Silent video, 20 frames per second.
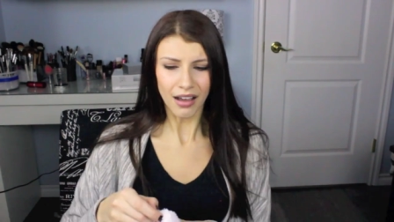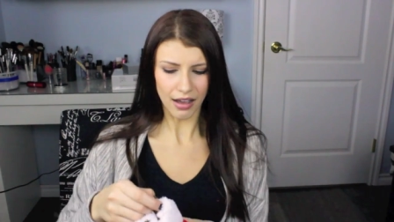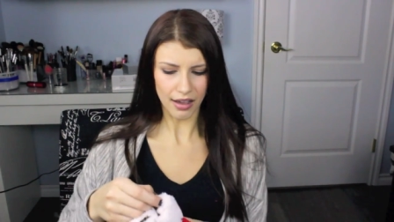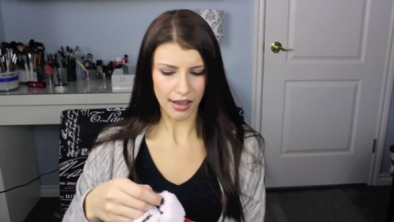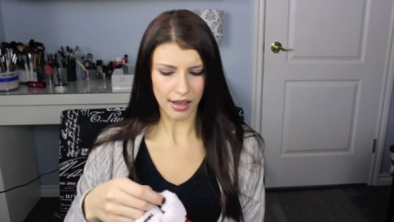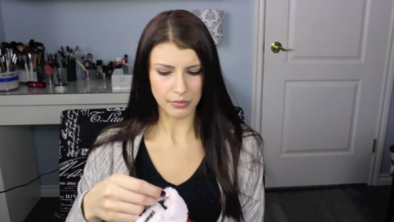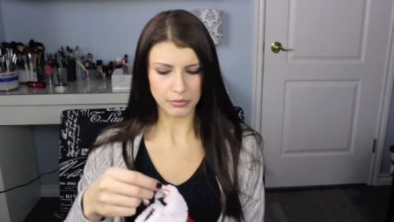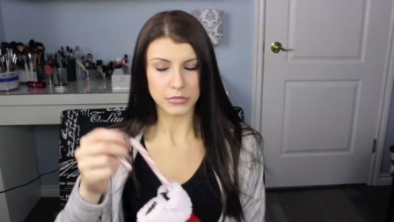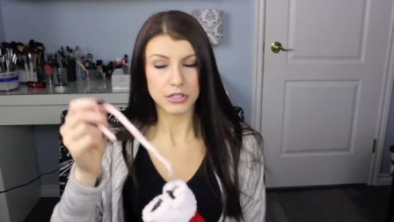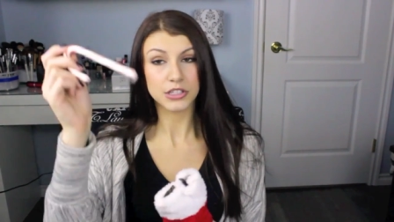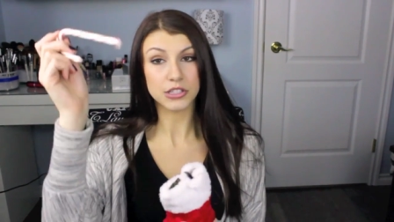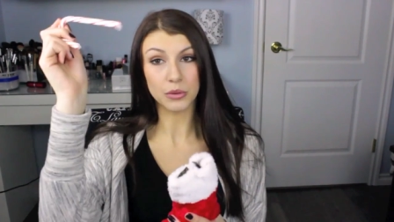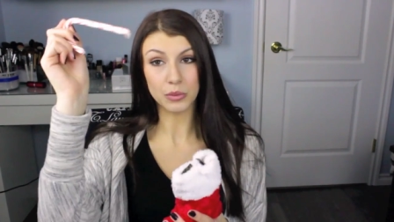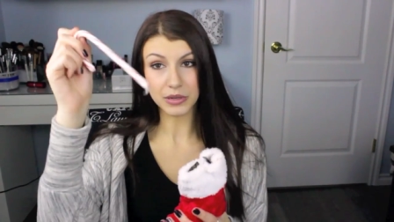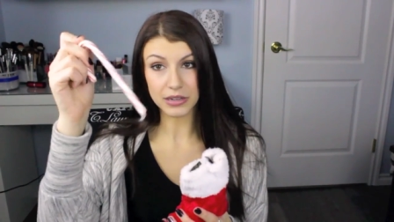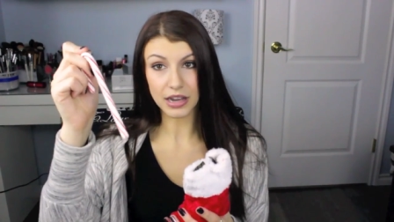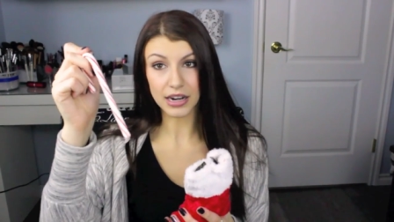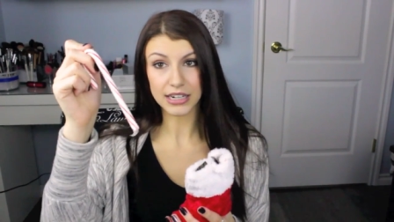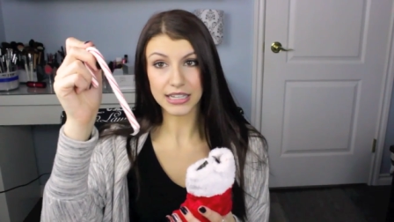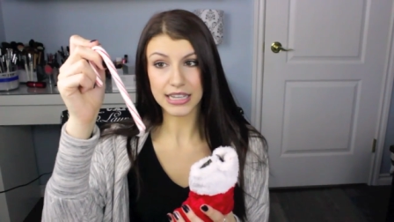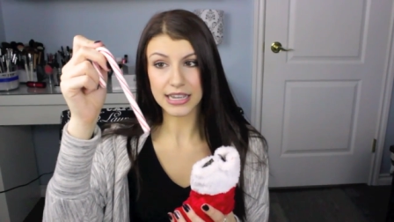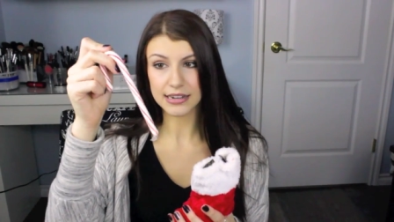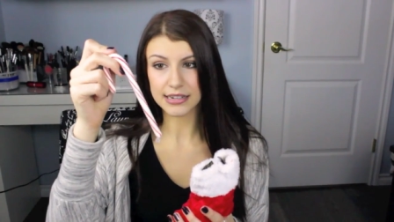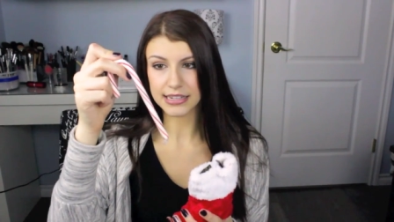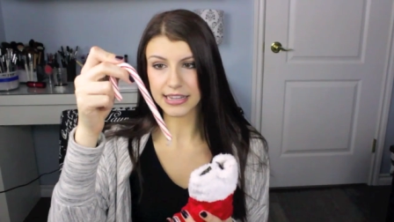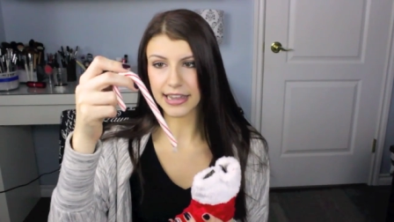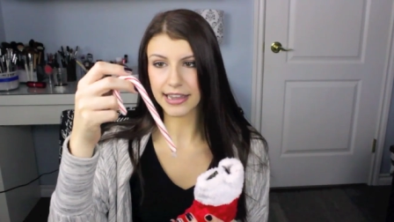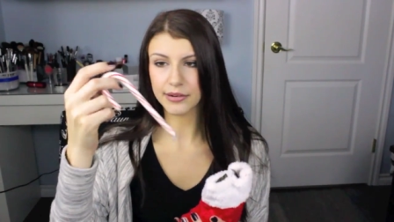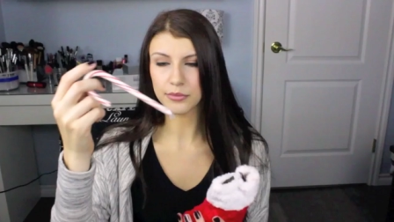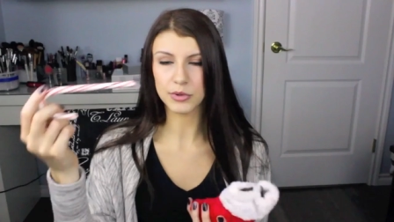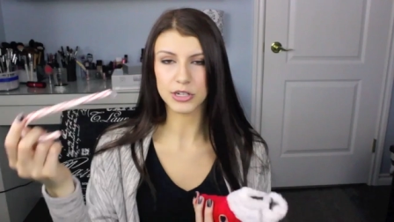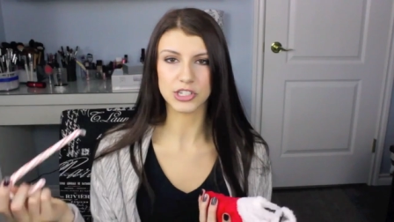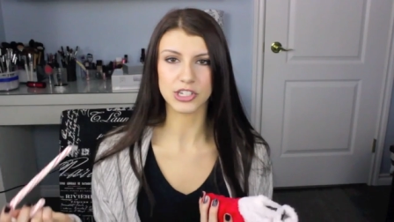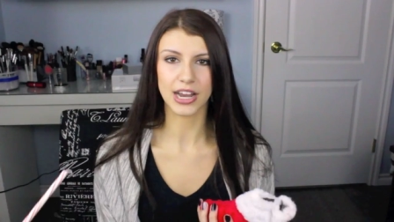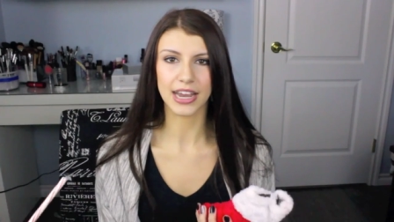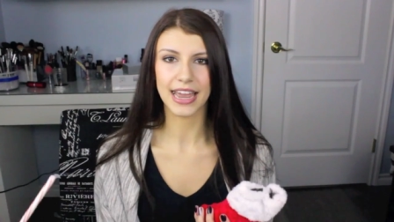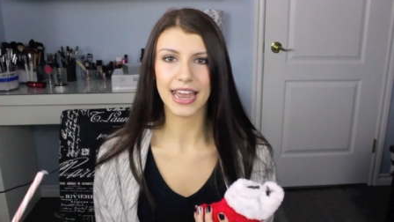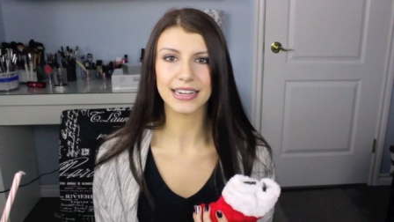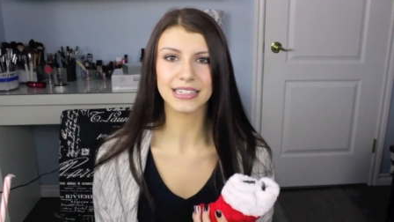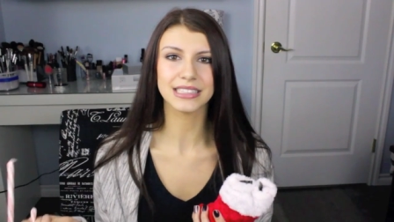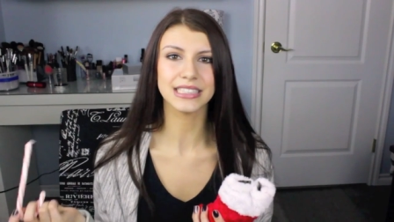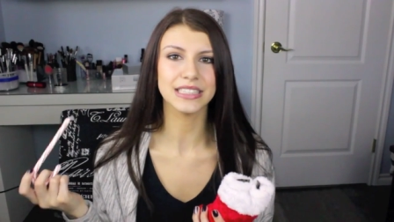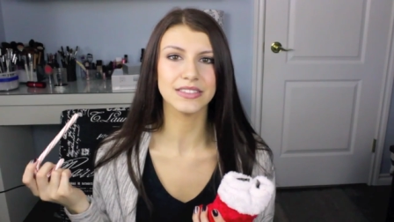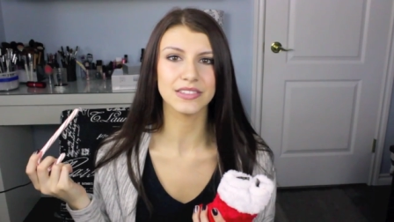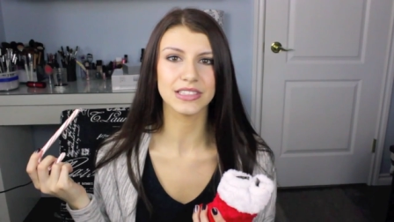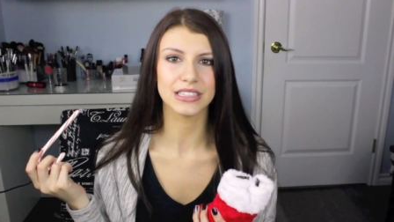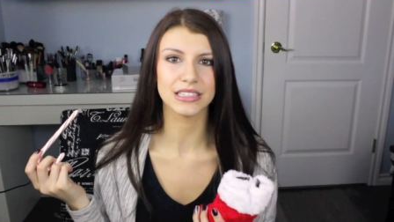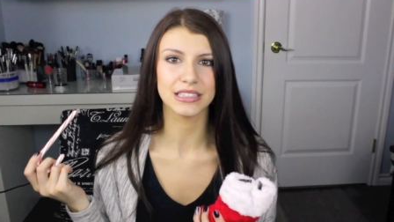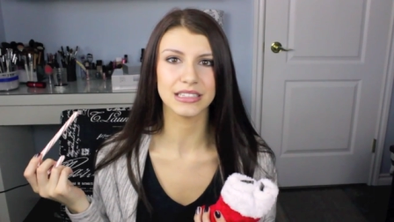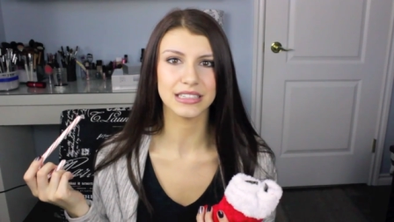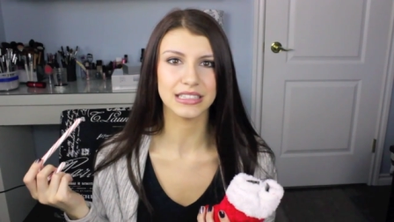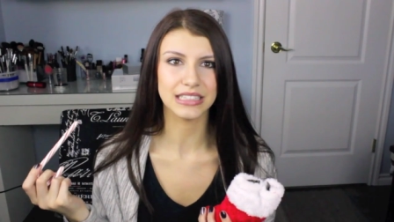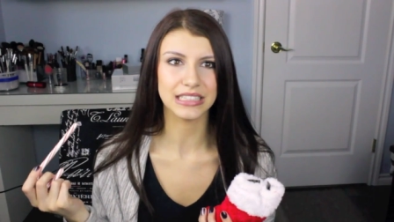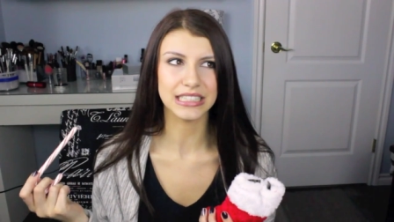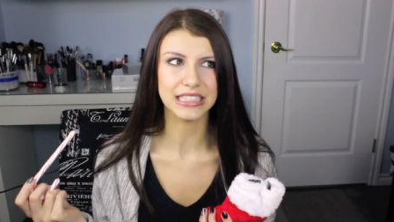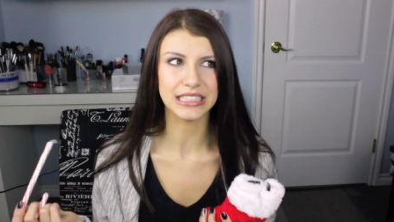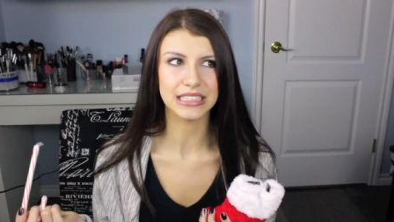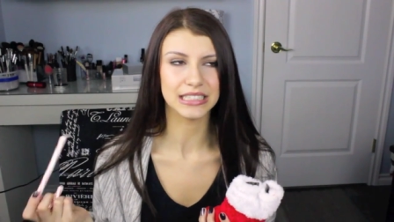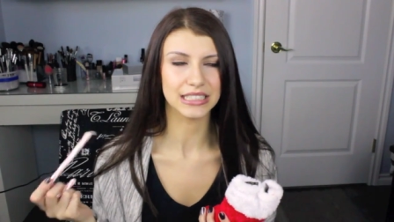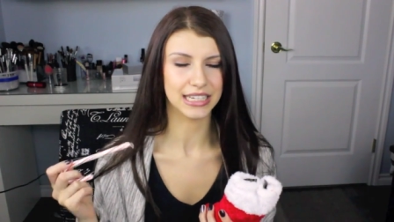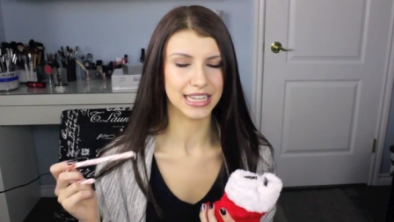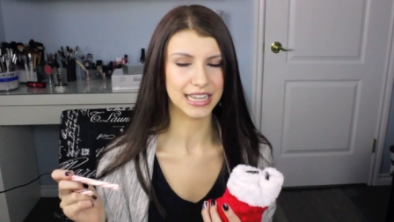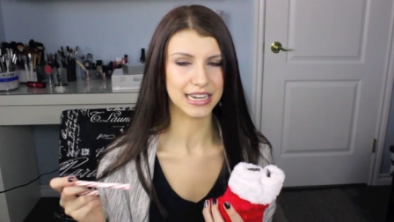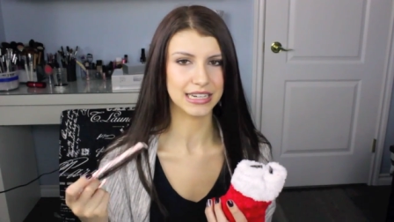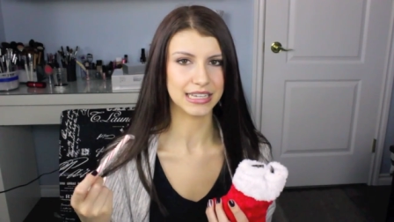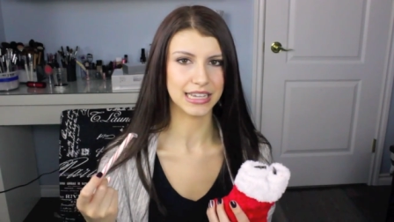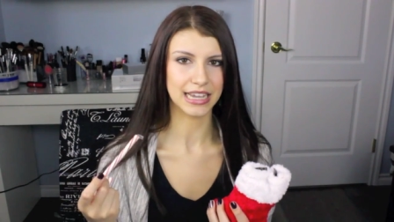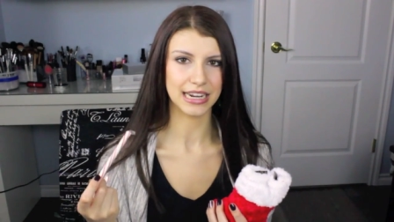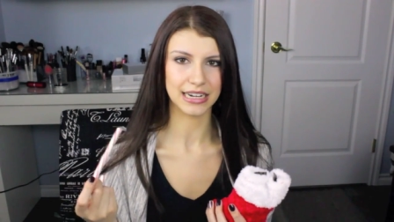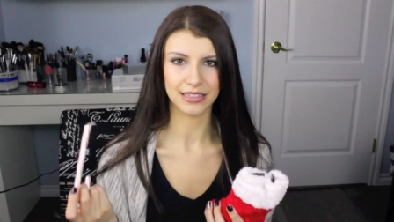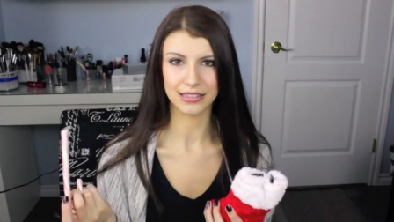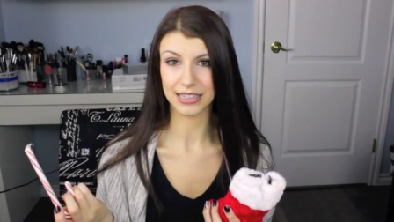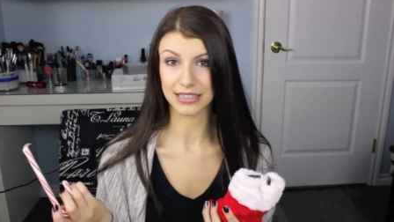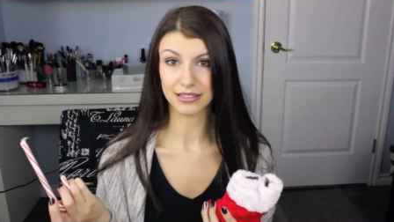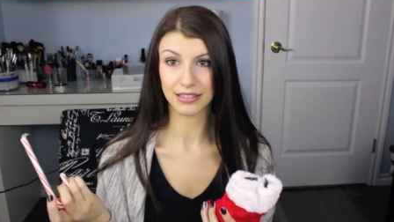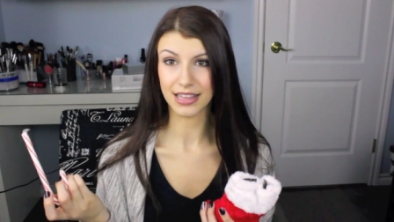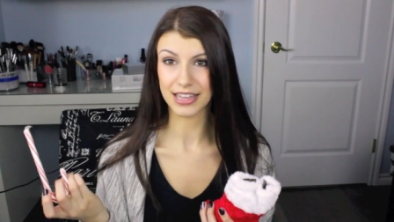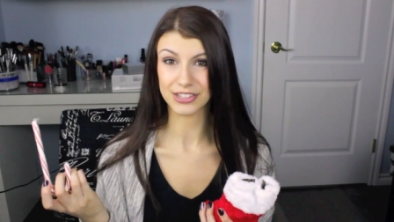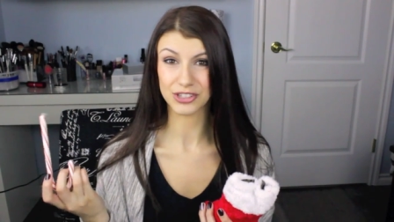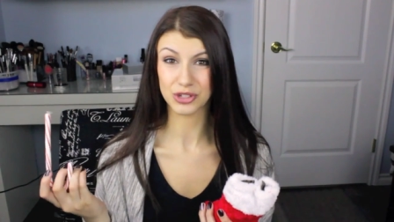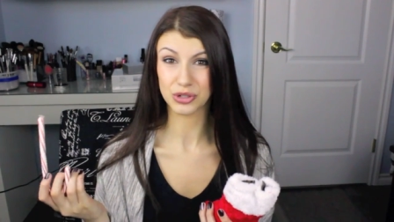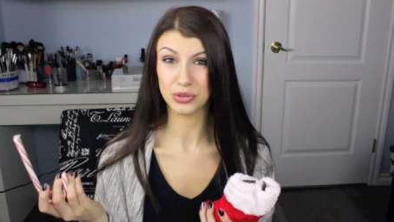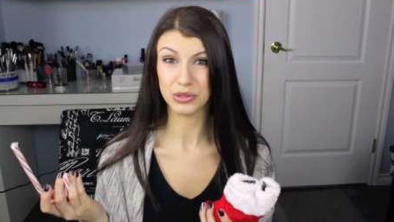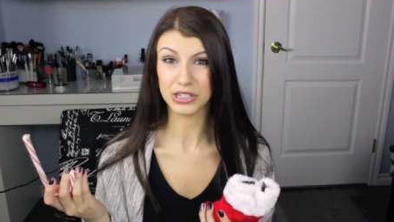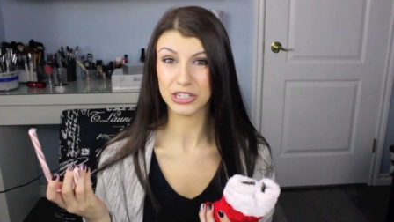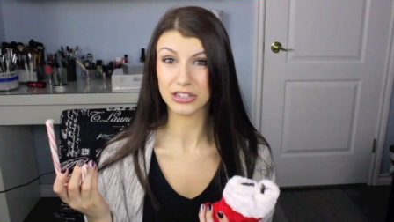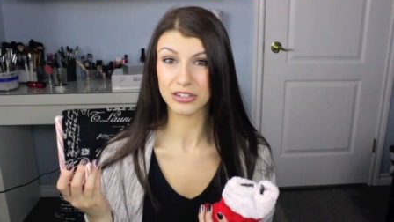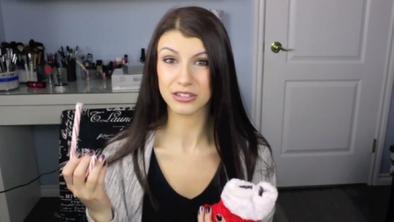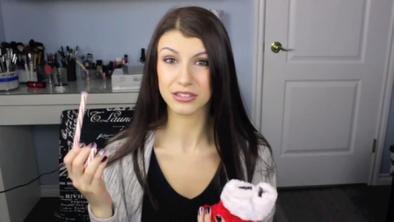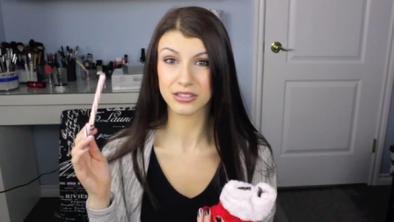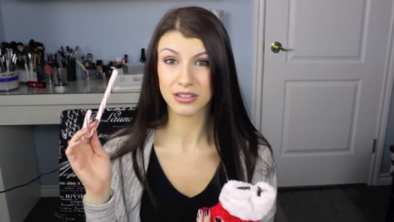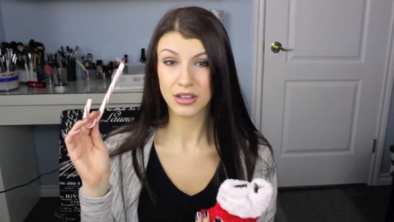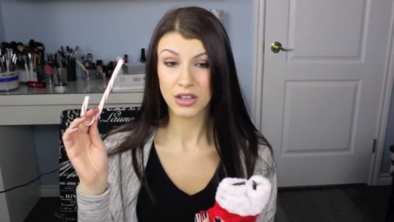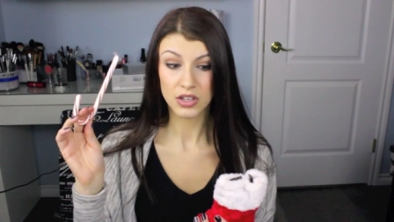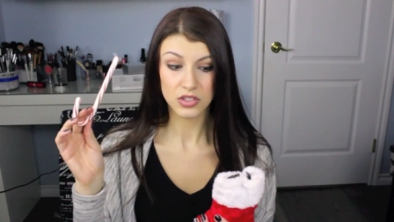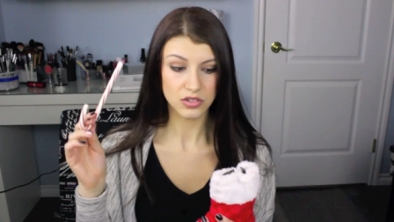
Um, so we got a candy cane, which I hadn't even eaten a candy cane in like the last two years.